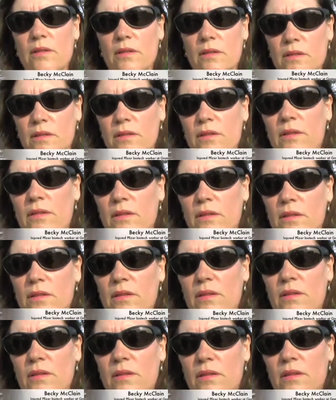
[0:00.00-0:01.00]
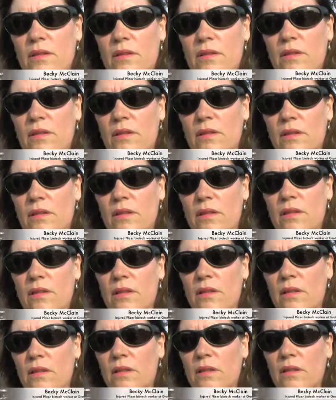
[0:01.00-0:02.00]
And did you raise this with David
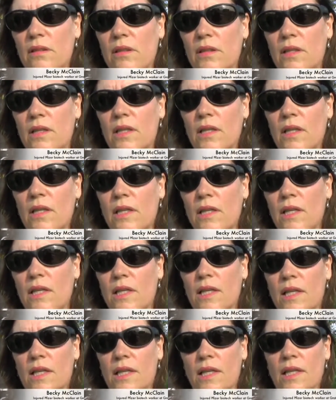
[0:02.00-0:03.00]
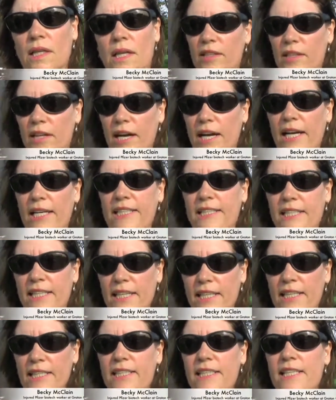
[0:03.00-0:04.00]
Michaels, the director of OSHA? I
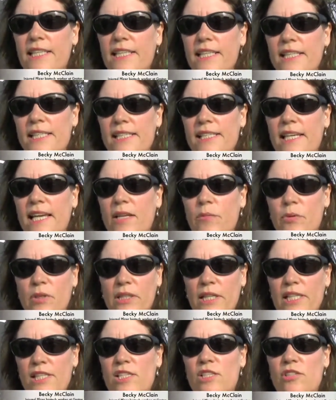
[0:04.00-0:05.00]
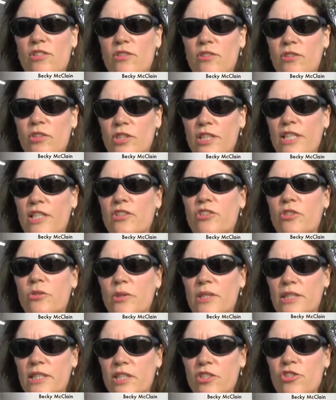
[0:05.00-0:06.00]
did, and he said, "Well, let's look
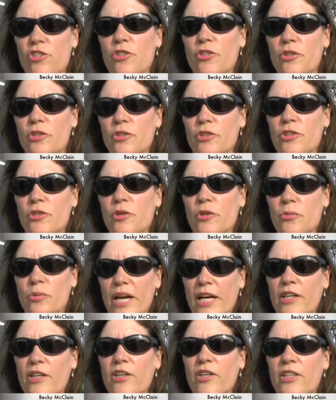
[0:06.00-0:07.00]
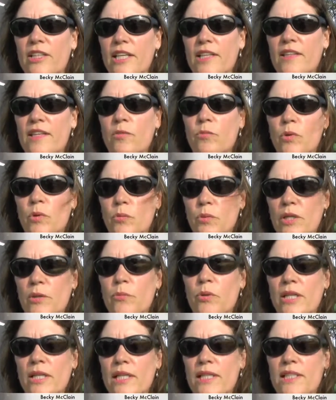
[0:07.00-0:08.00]
into it and get your your record." And then when we
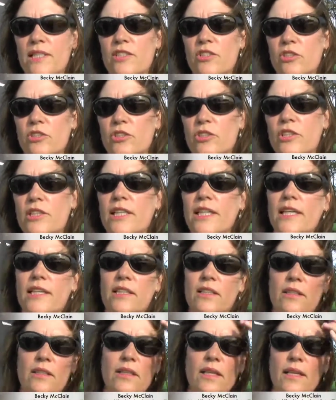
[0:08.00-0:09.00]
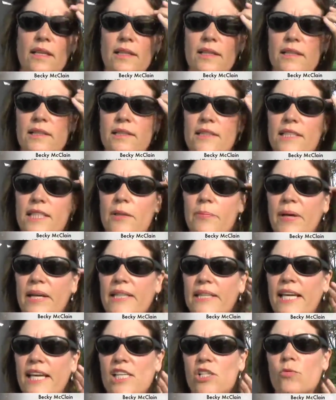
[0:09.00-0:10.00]
went in to look at uh, to get my
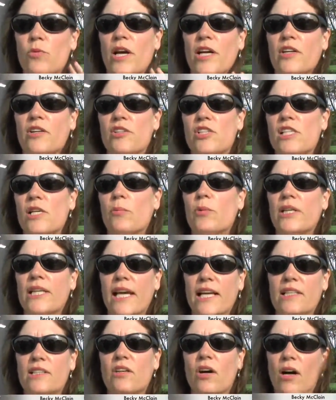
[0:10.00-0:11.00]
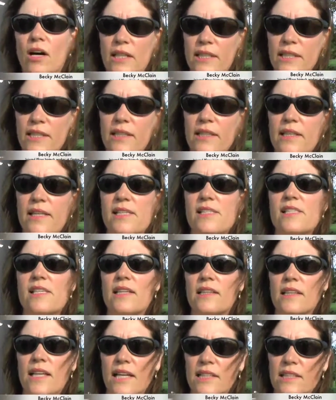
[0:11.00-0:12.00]
case record, someone had gone in and
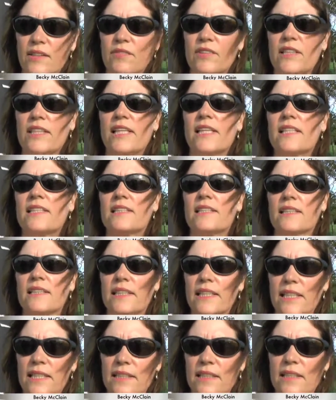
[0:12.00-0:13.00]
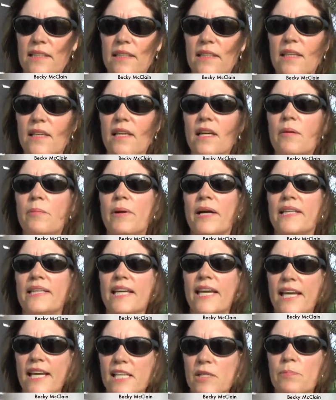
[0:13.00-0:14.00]
selectively deleted my
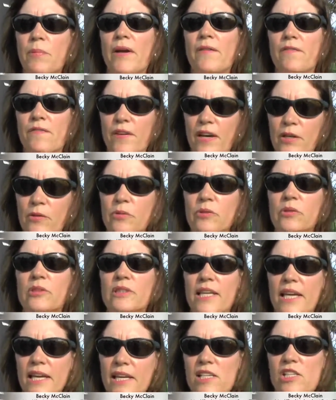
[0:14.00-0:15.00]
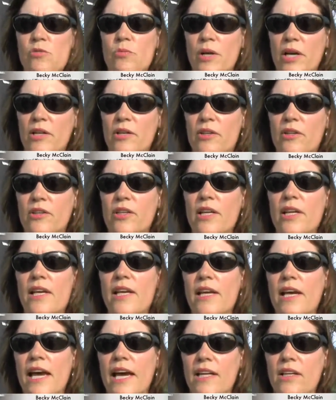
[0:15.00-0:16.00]
case, my federal case record
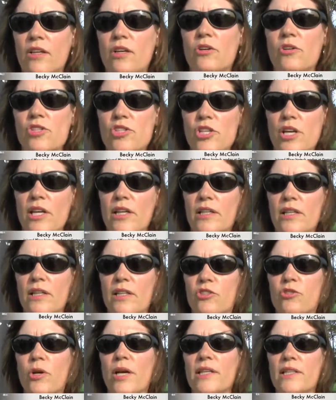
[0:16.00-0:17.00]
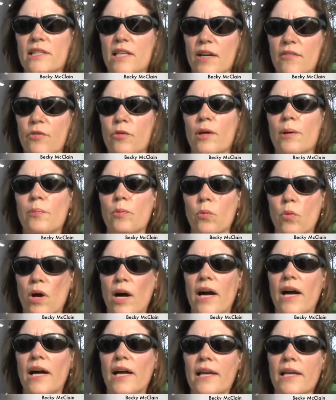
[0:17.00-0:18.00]
at OSHA, in trying to cover up
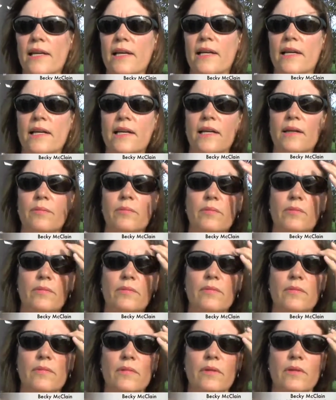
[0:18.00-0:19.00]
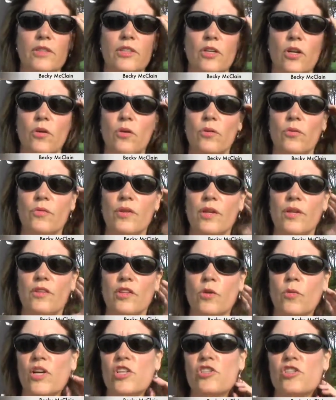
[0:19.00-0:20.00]
why. Um, you know, the,
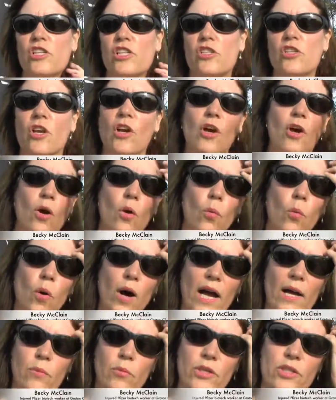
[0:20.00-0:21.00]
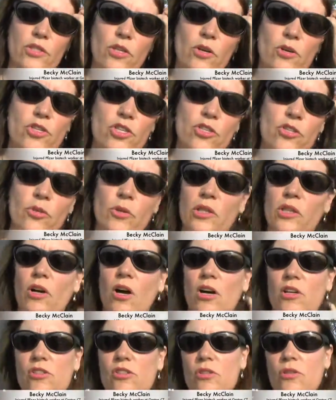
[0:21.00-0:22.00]
the question is, why wouldn't OSHA do a
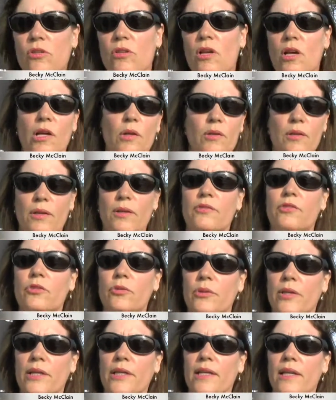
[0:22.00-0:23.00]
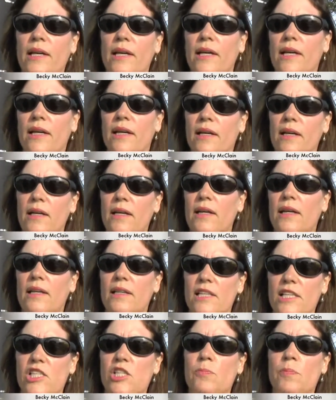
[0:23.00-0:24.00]
lawsuit, uh, do a uh,
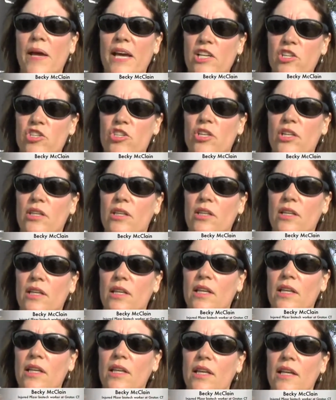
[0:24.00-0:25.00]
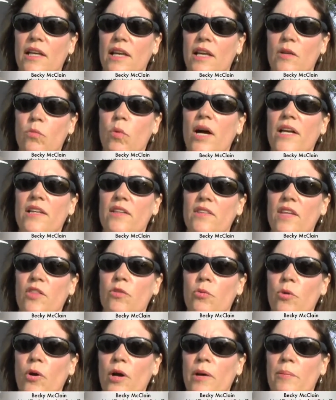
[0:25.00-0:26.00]
an inspection, and why did they
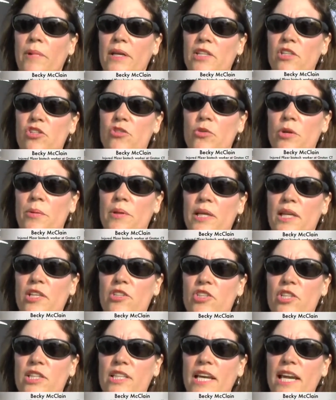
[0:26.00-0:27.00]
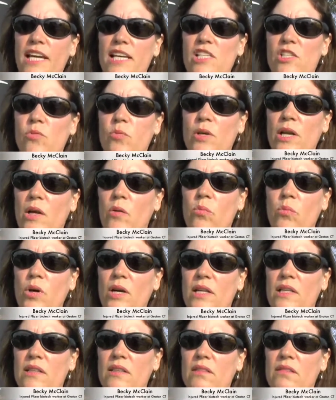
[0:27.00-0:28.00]
throw out my discrimination case when I
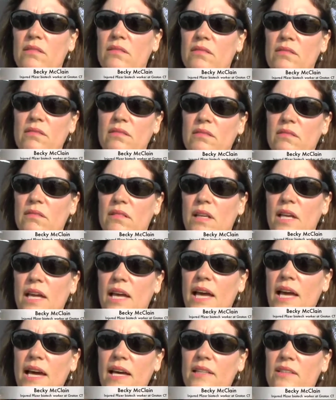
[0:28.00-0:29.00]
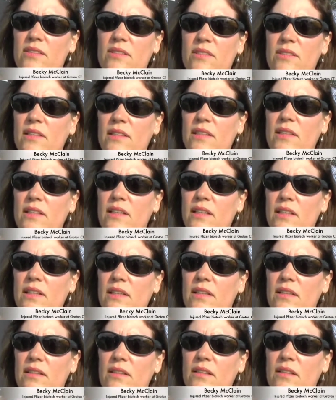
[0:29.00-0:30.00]
won at
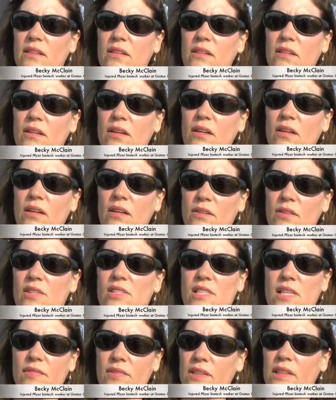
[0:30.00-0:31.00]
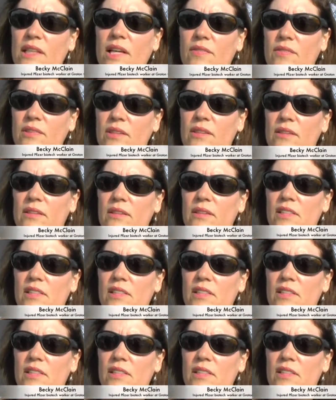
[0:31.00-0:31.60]
uh, on the civil level.